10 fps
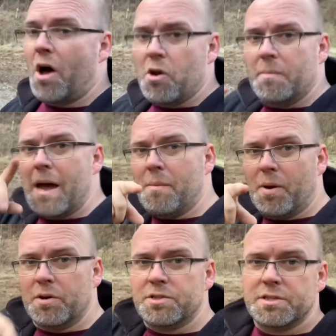about
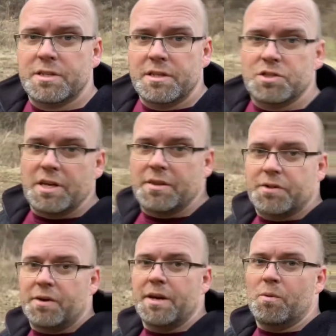purchasing the Gen
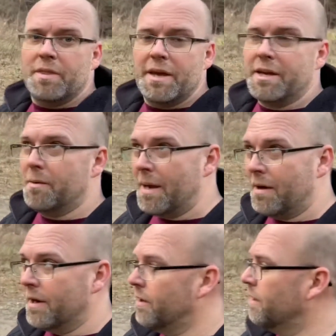3 when they come
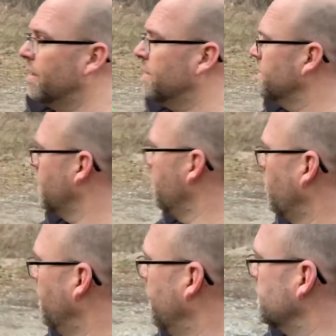out here in a couple
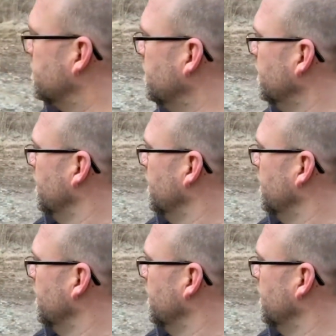months.